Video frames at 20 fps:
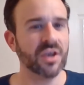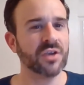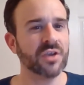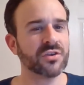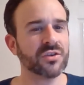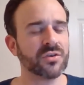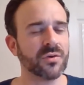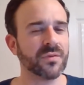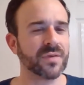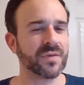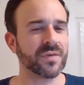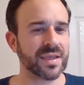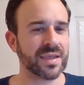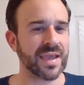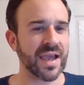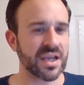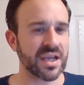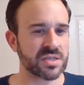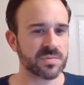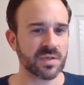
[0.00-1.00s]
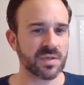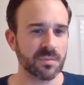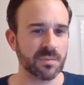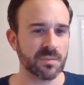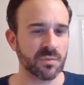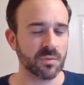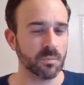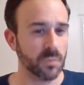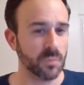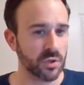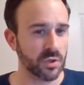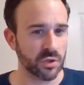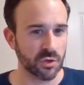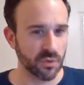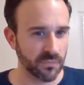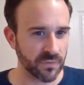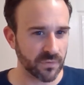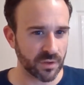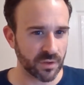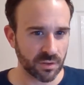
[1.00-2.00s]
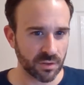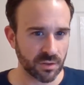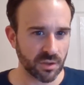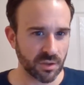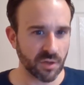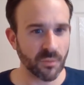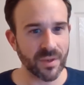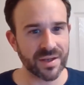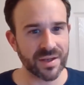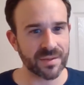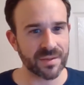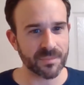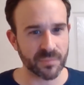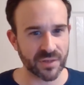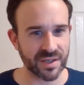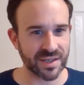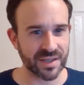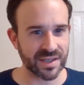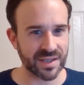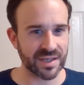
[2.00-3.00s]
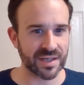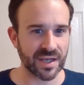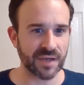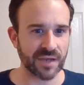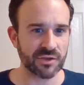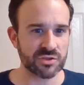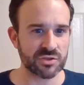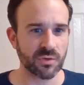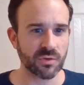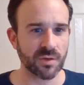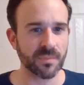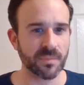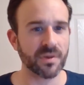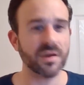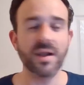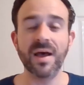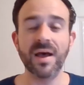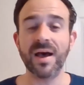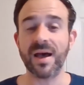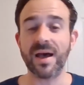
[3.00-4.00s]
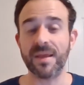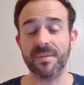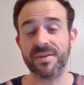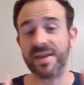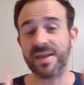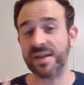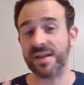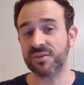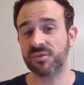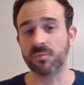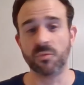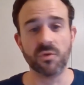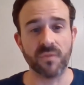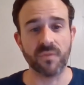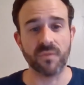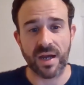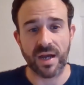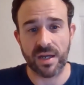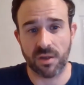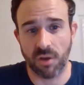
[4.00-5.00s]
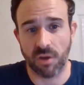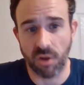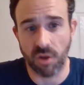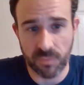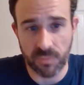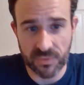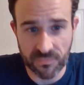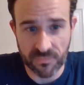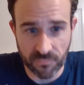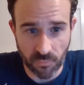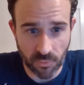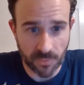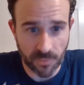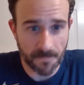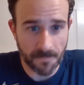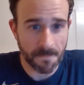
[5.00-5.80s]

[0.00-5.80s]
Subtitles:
So if Cashman can maneuver a way to bring in Kyle Schwerber, I mean, that's a move I'd all be for.